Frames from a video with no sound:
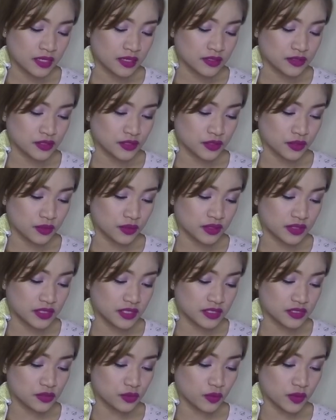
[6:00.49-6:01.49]
So,
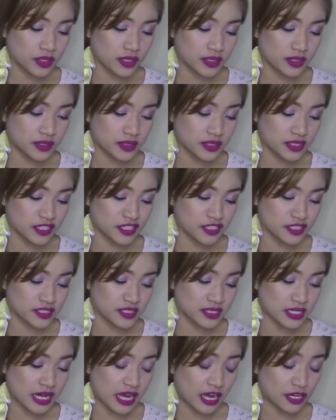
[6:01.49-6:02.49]
this one is
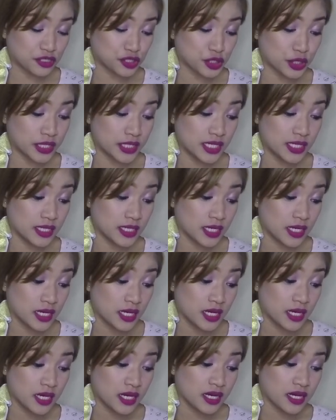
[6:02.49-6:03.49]
actually
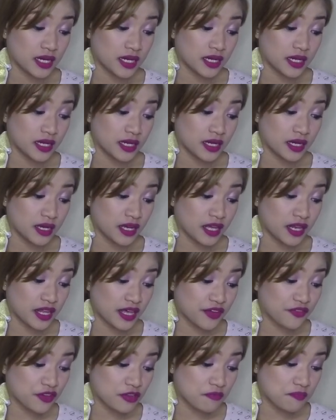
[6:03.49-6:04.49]

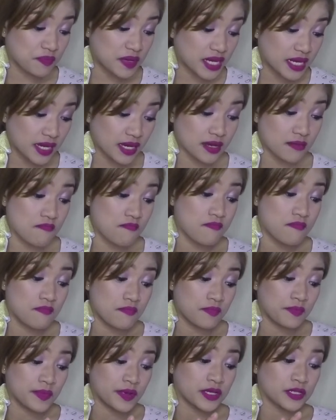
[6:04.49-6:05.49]
11 p.m.
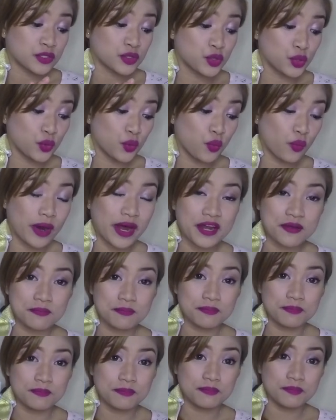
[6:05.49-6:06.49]
to 1
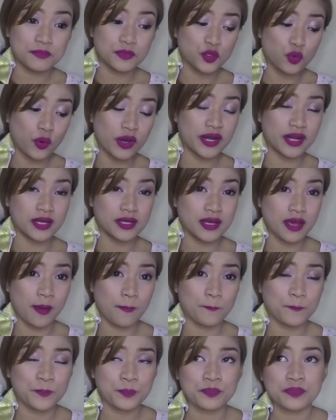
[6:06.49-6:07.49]
a.m.
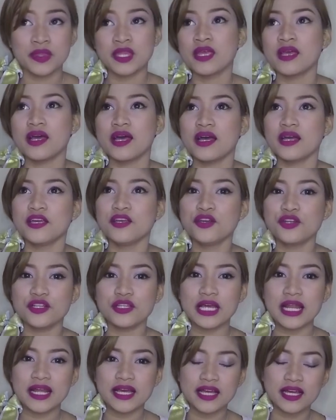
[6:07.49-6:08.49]
Yun
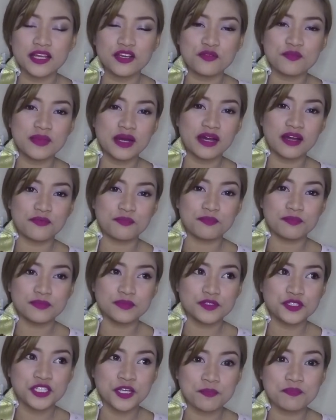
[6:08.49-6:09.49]
talaga yung mga
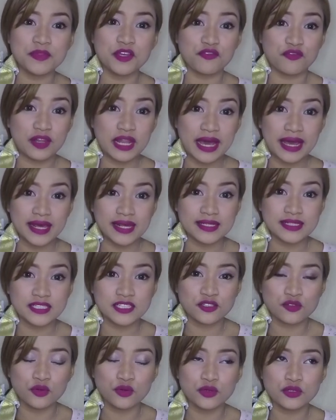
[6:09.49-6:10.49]
cheap na flights.
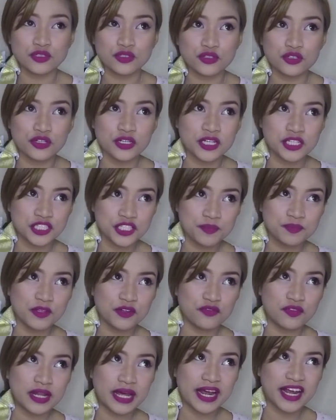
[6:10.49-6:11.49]
Kung gusto nyo ng cheap na
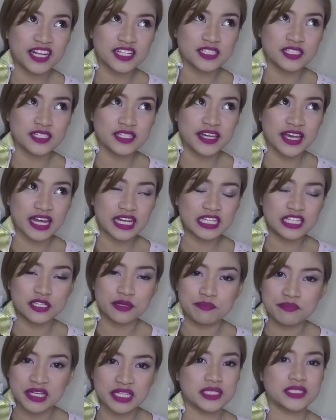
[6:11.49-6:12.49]
flights, get the
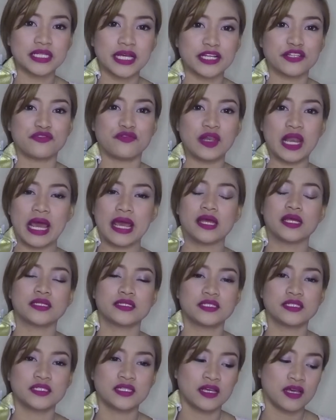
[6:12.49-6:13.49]
midnight
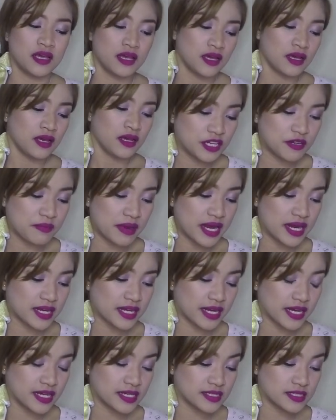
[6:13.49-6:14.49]
flights. In my
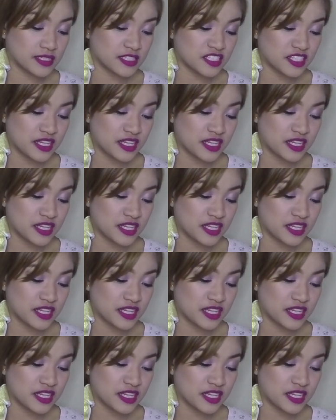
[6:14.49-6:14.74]
case,